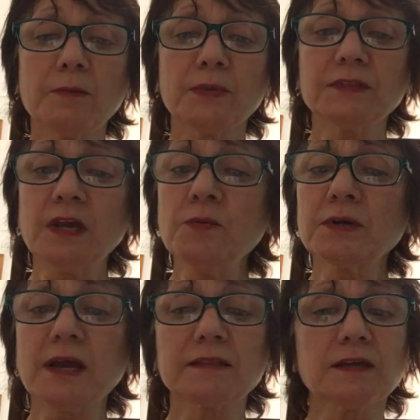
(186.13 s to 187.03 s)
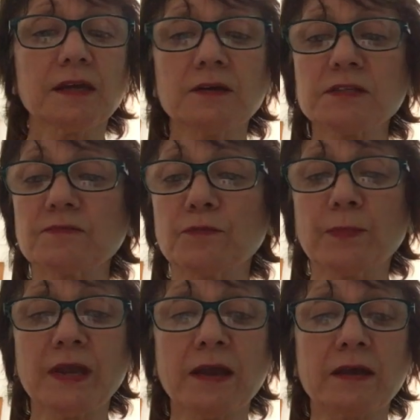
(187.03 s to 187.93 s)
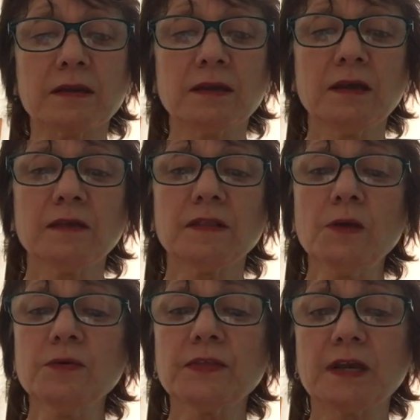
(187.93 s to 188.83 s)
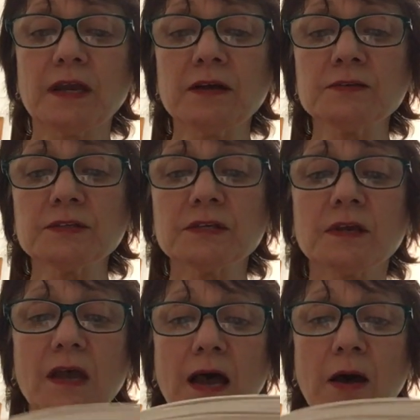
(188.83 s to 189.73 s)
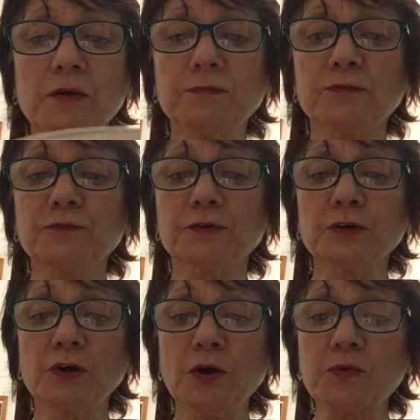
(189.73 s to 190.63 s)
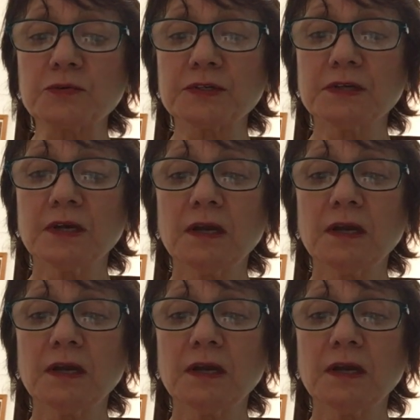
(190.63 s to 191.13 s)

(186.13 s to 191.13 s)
But they were not the hairs of a man. They were the hairs out of a fur coat.